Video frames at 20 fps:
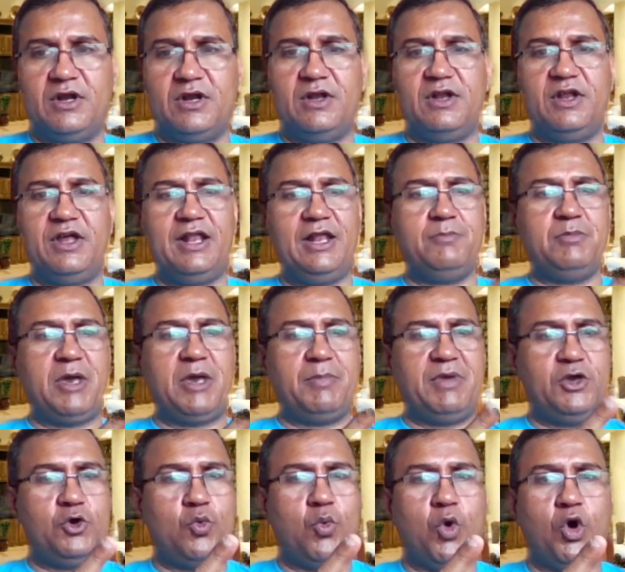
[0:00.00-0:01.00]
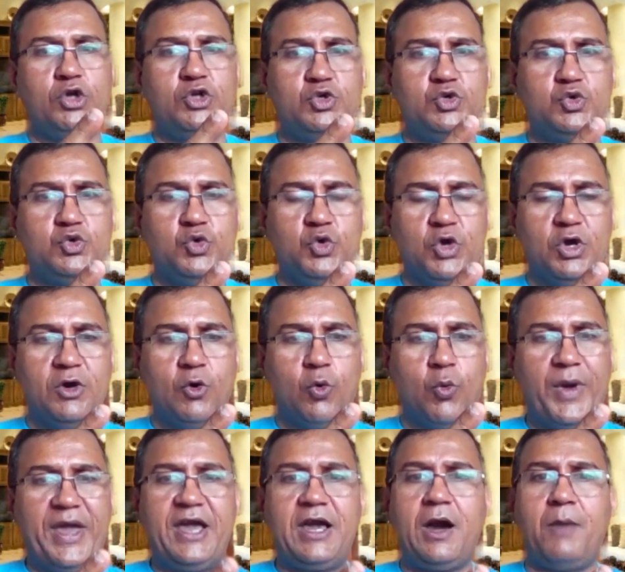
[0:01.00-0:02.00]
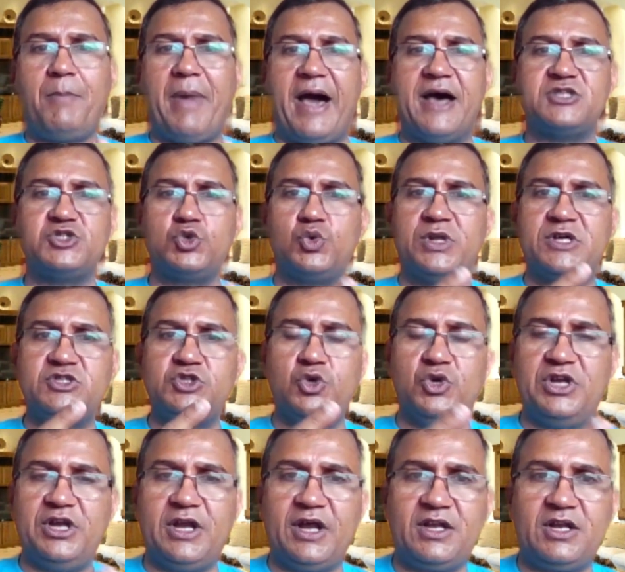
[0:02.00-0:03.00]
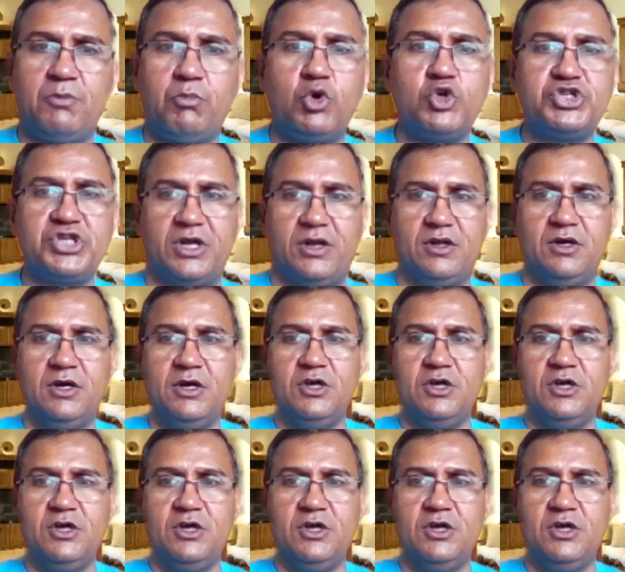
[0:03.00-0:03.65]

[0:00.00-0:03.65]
really maybe you want to wake up as soon as you detect a motion.